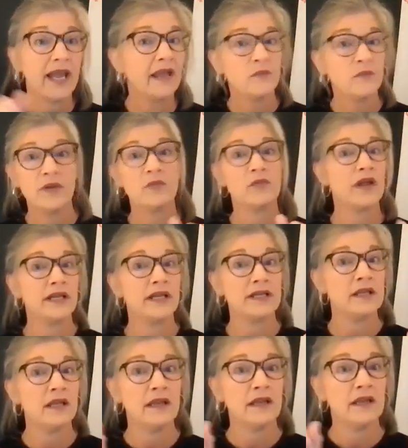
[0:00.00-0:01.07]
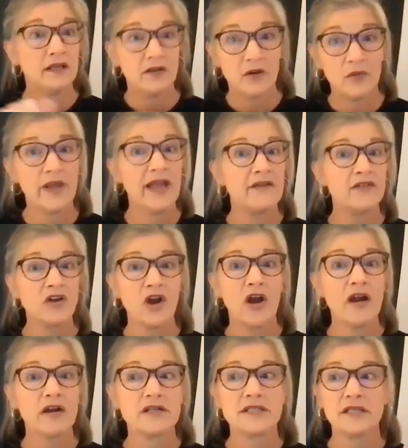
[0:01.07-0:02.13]
and we run in, we have a
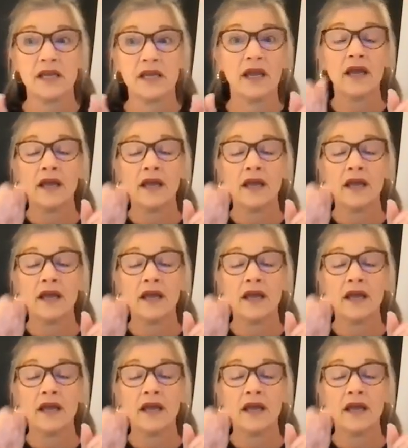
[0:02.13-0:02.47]
cart.